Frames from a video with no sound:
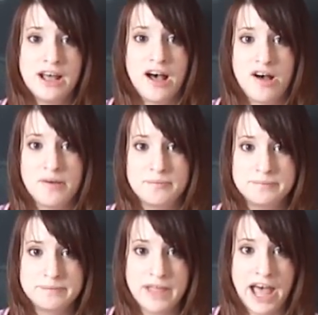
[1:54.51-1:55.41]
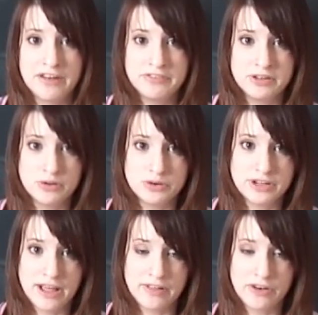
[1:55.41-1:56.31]
Advil or
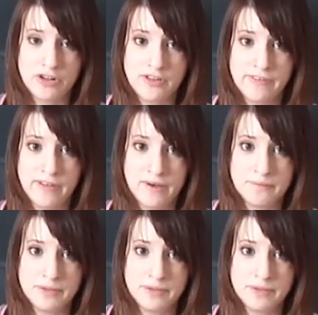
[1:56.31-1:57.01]
Tylenol.